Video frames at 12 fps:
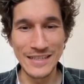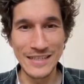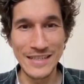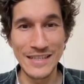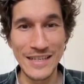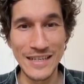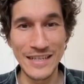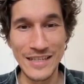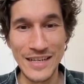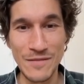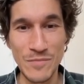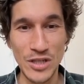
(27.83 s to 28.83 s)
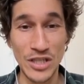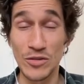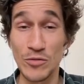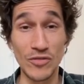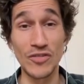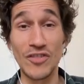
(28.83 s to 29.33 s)
the neighbors
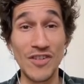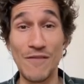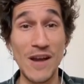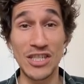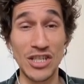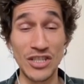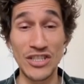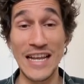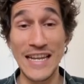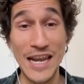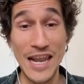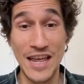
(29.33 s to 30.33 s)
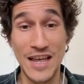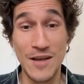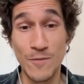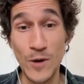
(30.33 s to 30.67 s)
doing renovation suddenly